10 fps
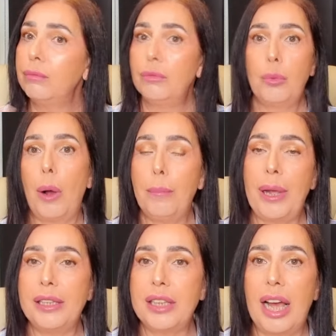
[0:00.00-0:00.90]
what
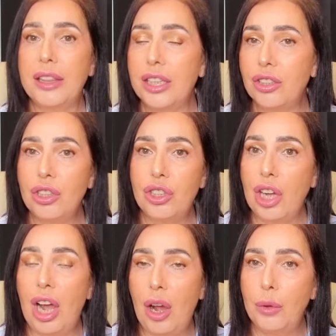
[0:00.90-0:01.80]
better than to
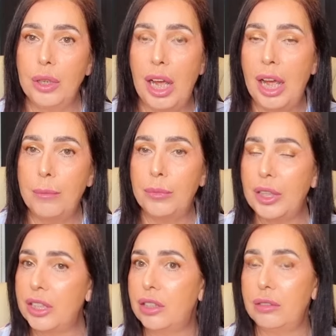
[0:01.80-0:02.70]
show um,
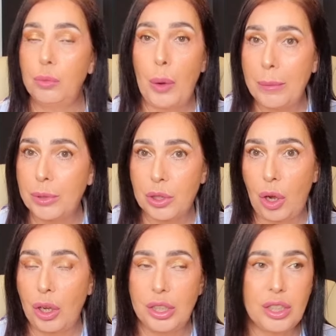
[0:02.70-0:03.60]
this
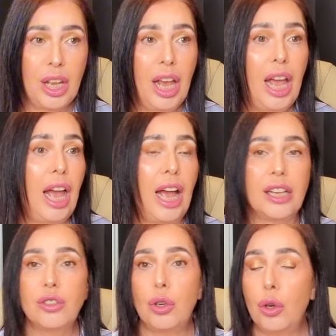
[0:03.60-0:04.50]
website
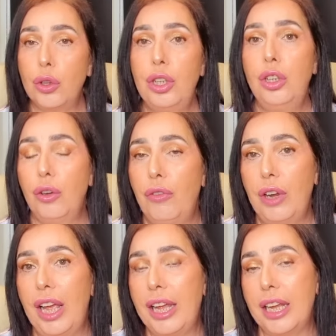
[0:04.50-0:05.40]
and all the
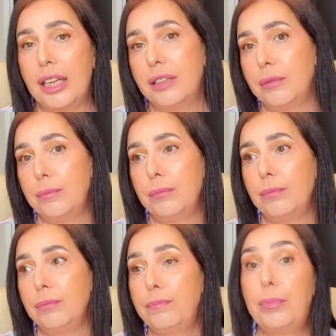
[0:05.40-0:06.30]
lovely
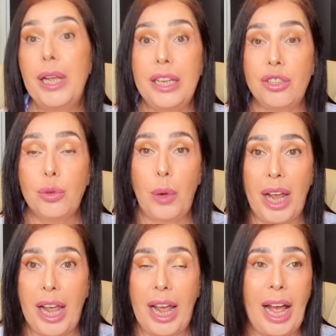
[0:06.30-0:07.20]

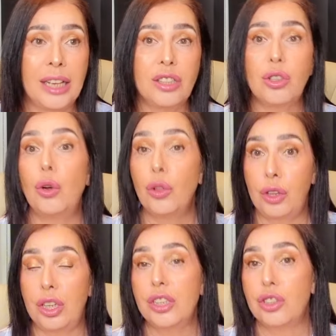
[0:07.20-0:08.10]
beachwear and
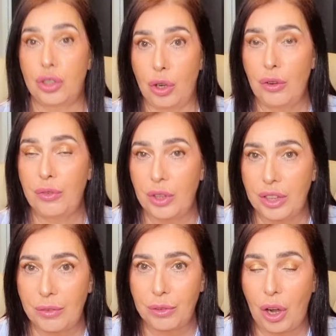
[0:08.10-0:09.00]
other stuff that
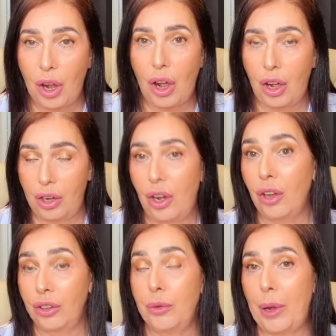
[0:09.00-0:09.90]
they've got
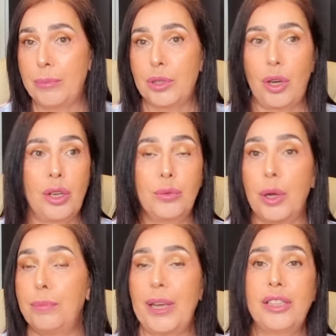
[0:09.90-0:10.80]
on the website
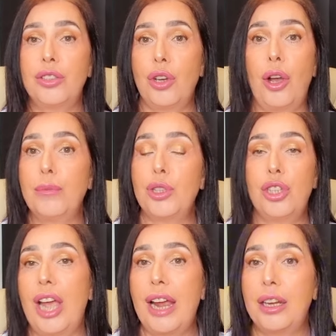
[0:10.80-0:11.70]
what better time to
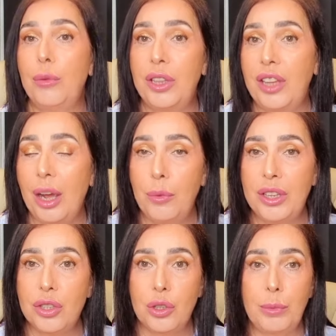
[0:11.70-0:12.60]
share it with you
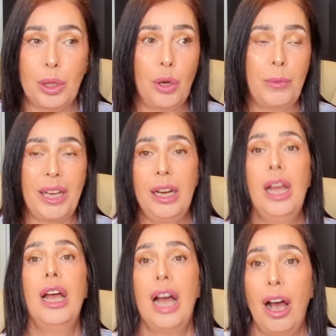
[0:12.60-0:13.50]
with summer coming
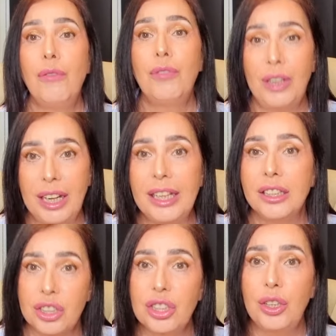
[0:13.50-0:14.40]
hopefully
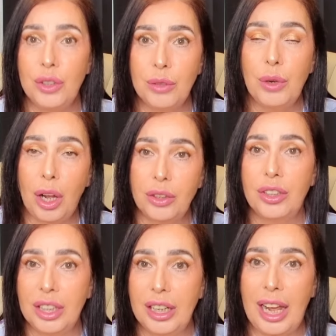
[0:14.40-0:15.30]
sooner rather
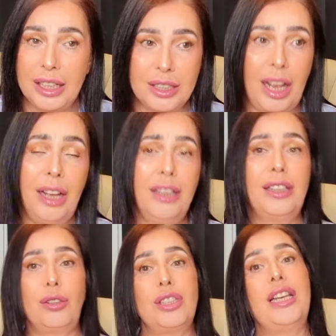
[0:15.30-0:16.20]
than later
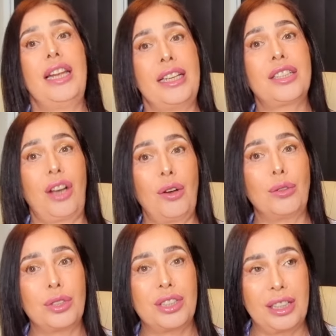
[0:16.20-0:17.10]
because it is
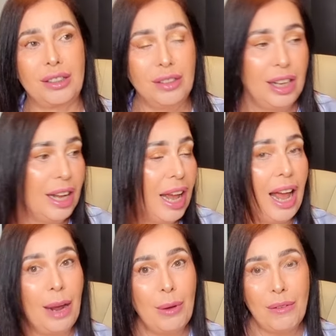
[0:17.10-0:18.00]
cold still
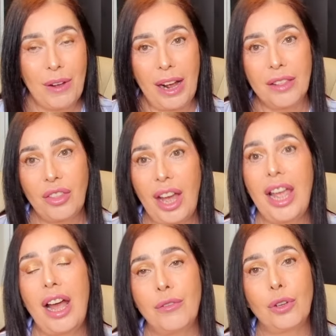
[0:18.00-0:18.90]
however
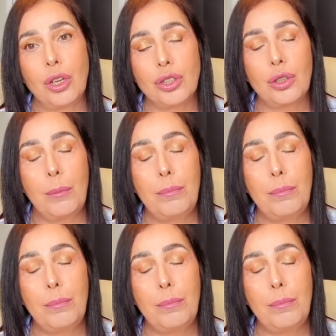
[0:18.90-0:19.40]
they have got some